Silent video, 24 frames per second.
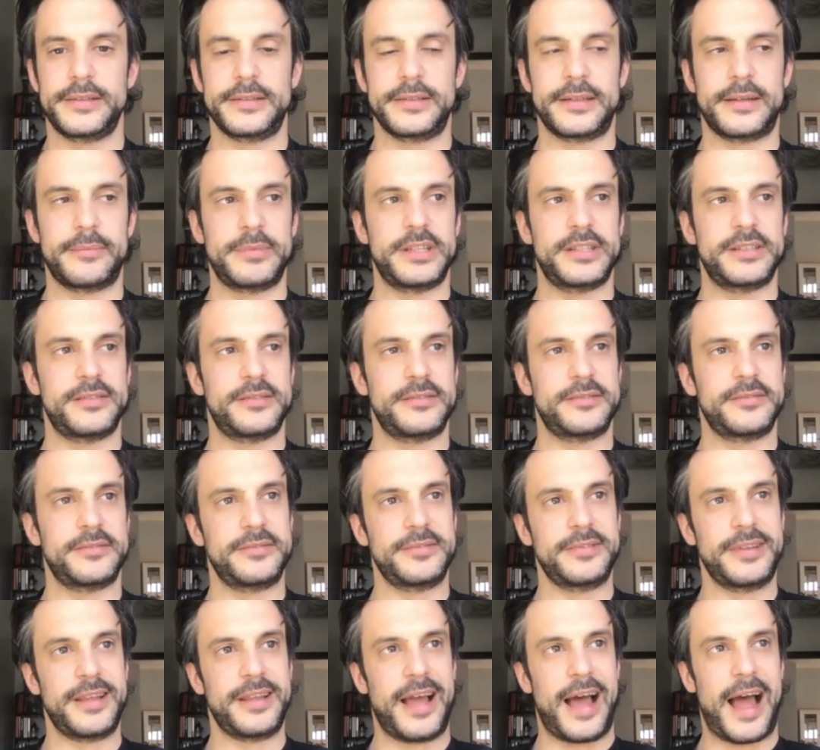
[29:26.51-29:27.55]
I mean,
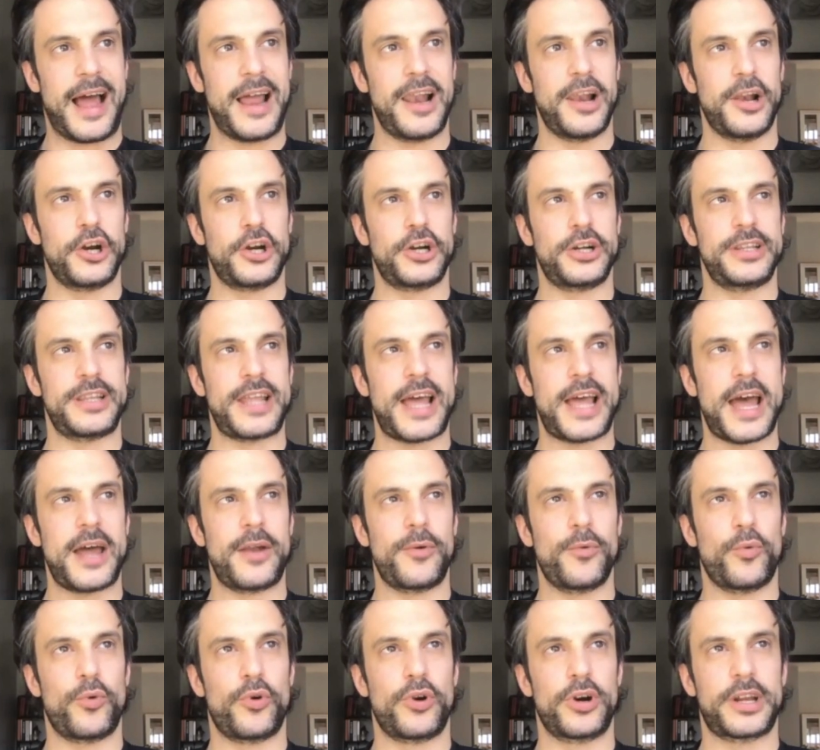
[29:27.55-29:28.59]
I learned that
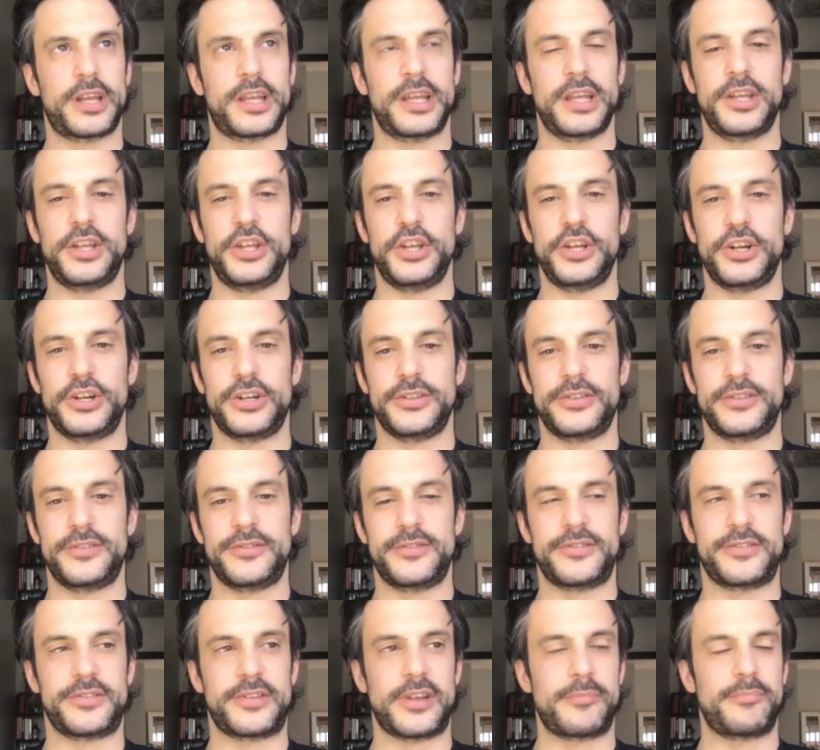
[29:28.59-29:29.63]
working here.
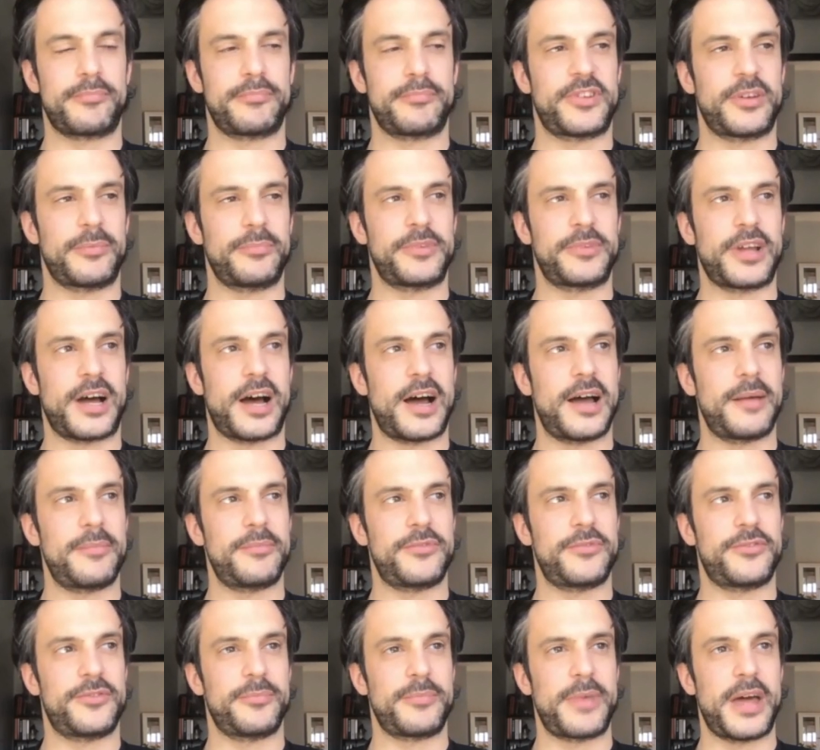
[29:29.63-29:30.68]
Some
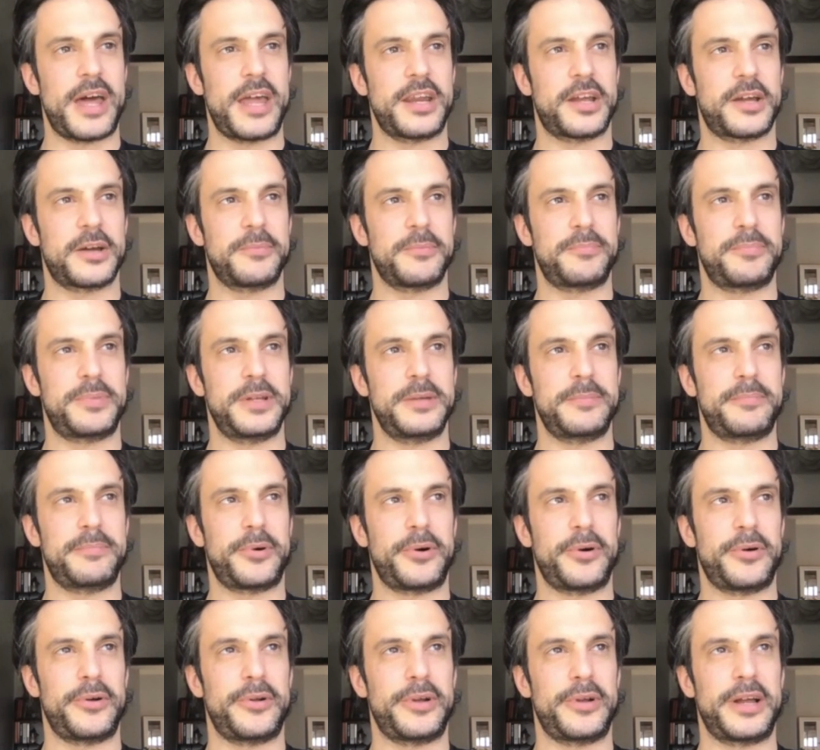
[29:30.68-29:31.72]
sometimes American
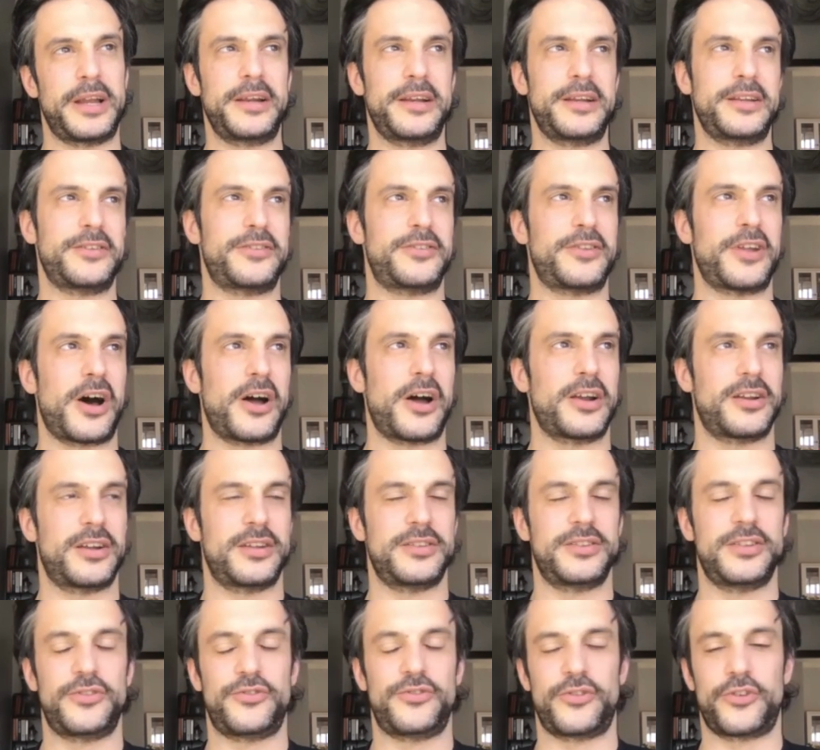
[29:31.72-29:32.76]
people, and it's not in a
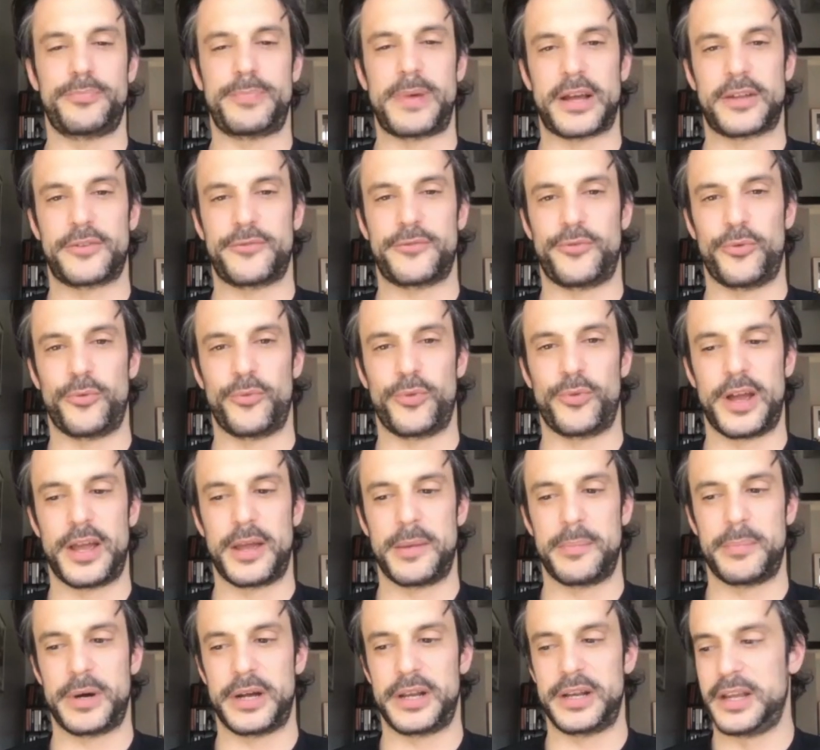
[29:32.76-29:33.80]
disrespectful way,
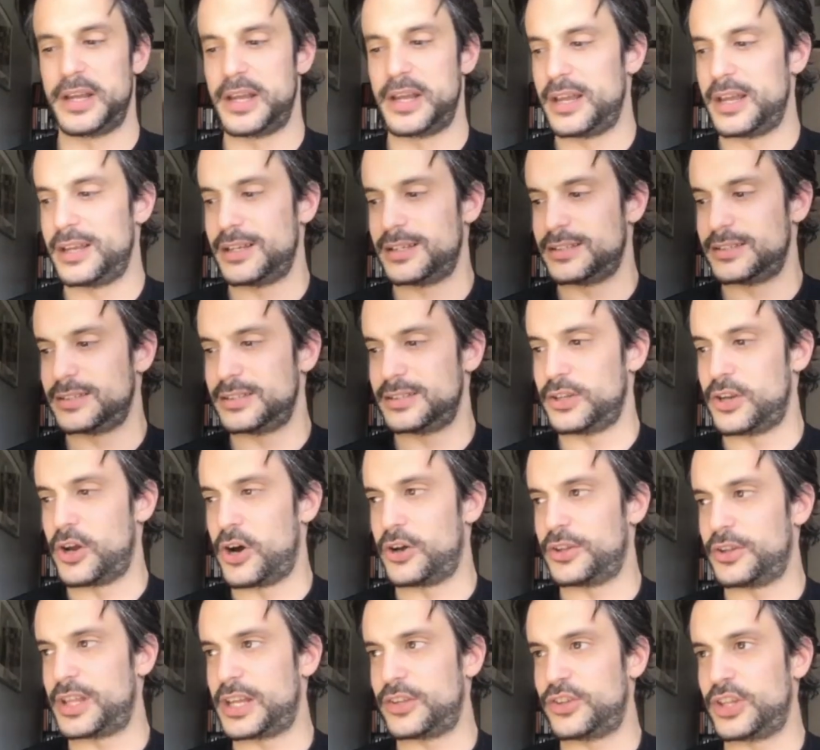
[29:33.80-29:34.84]
but you
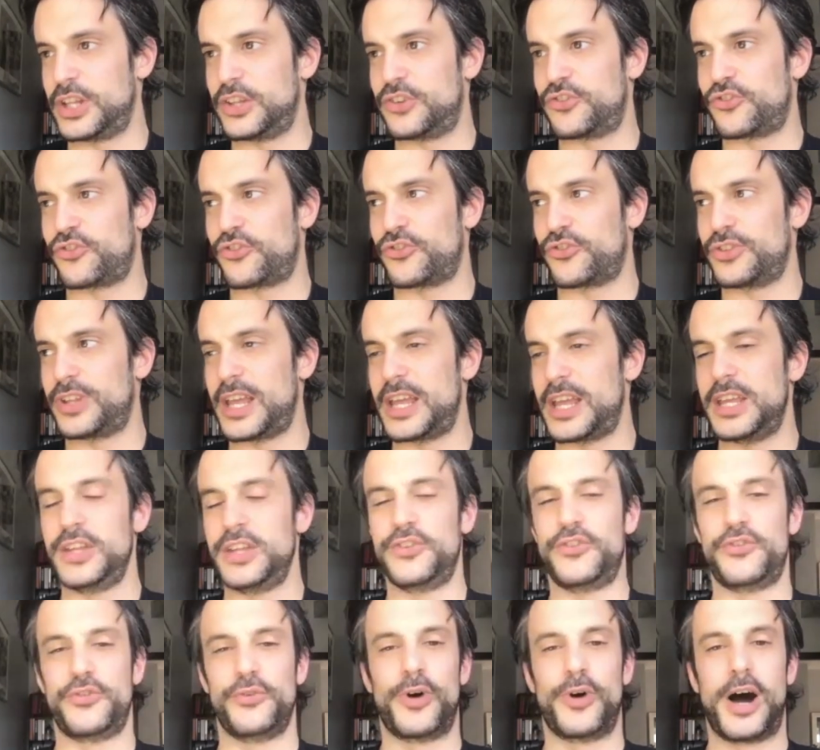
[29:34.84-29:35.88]
know, they they they
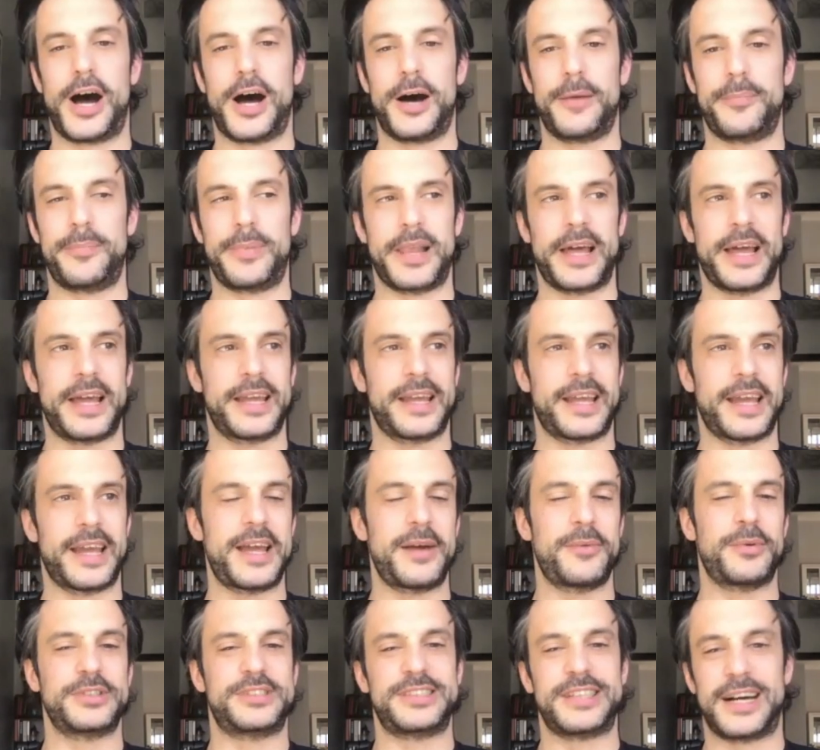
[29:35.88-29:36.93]
hit you up like, "Hey,
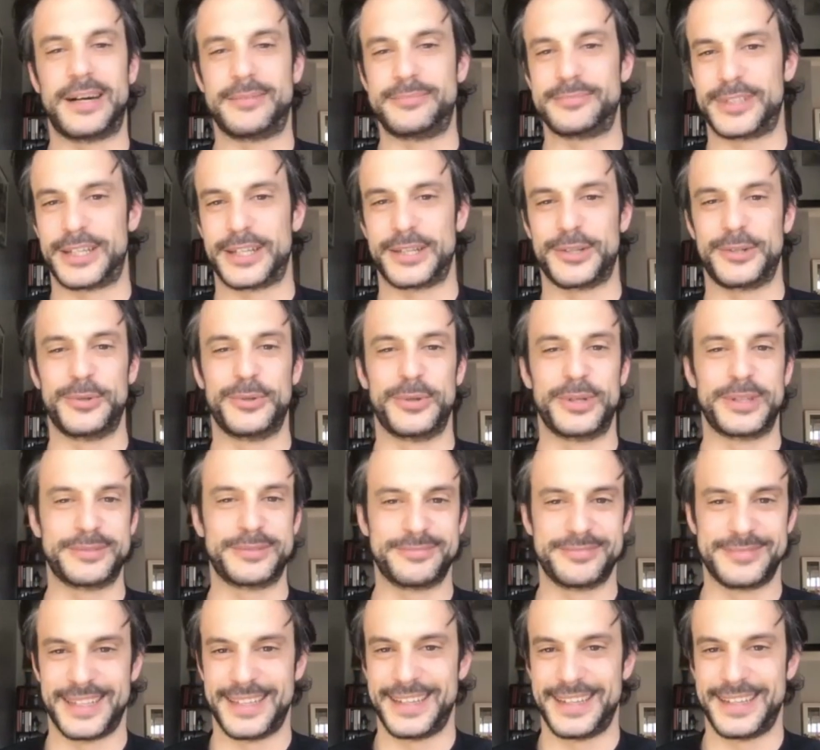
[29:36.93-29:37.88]
what's up? How you doing?"